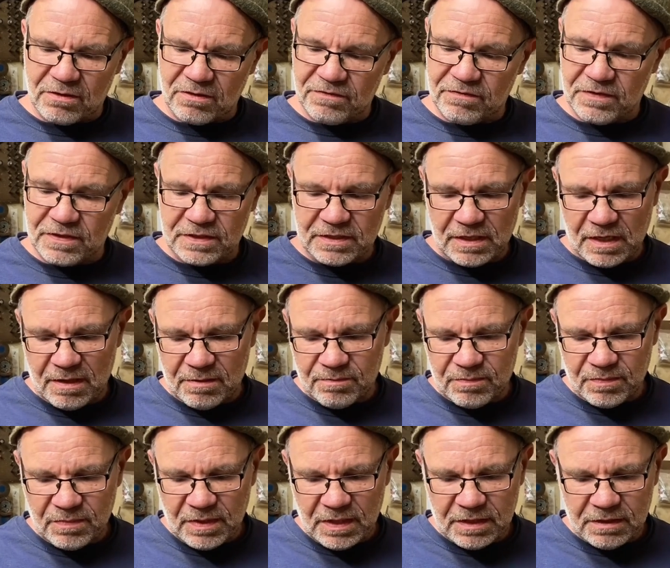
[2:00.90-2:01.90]
or if it's a
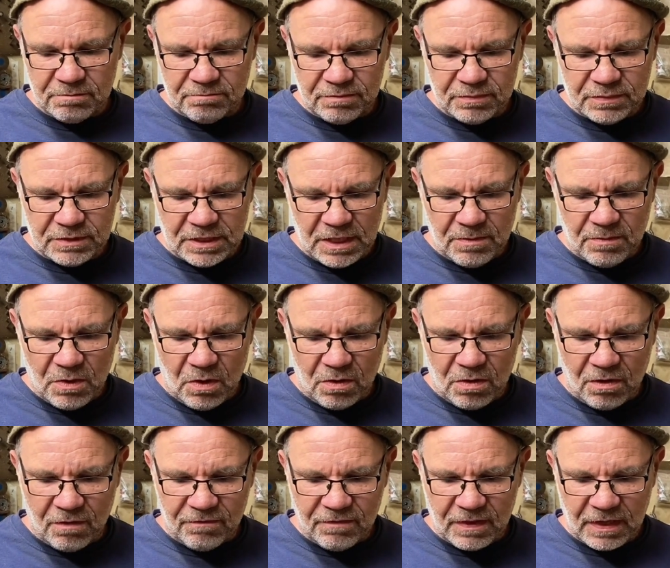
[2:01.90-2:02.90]
cheap
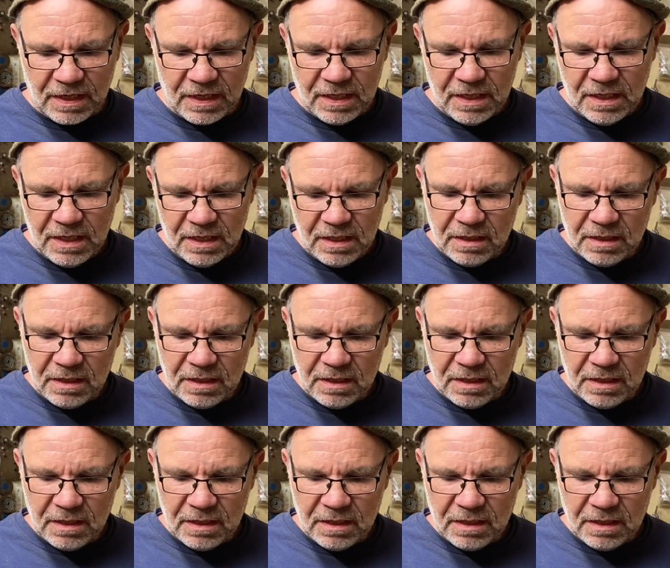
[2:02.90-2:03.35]
knockoff thing.